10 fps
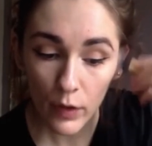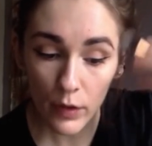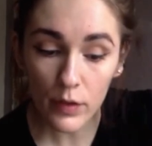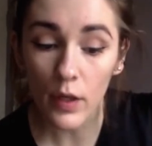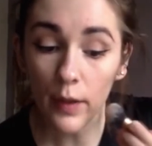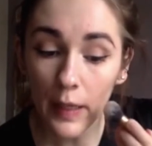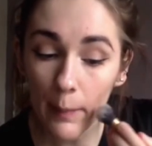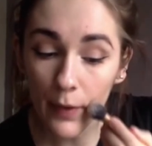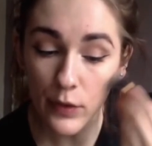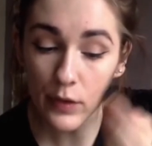And circular
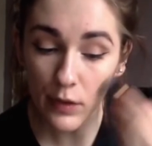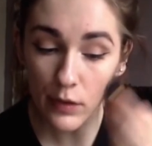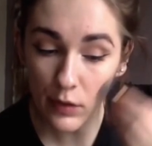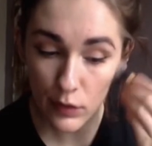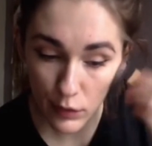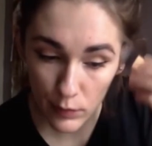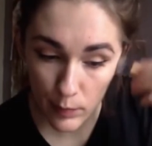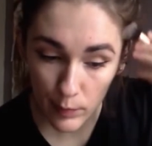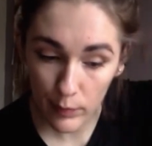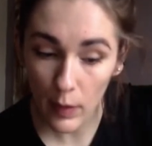motions and just
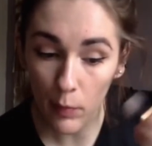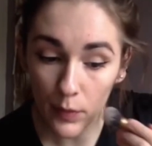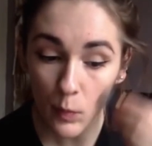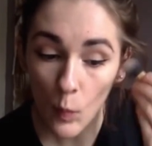upward.